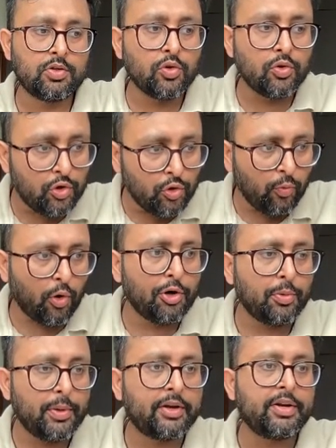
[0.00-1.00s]
So you
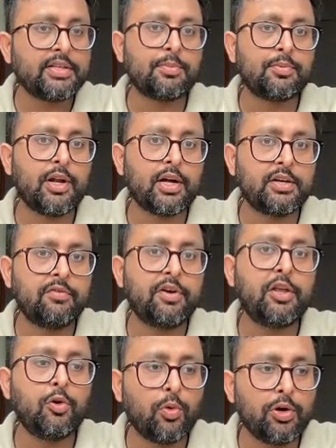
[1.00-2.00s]
want to increase the
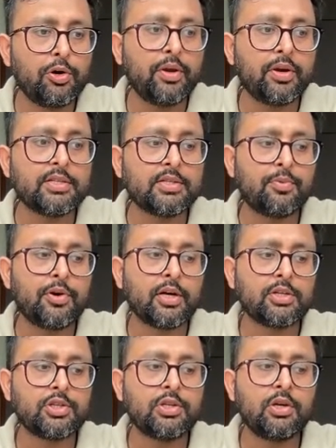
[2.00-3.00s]
productivity, you want to increase the
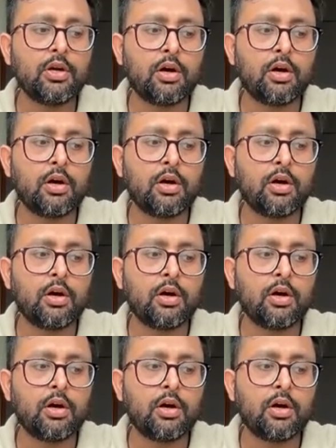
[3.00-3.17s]
production.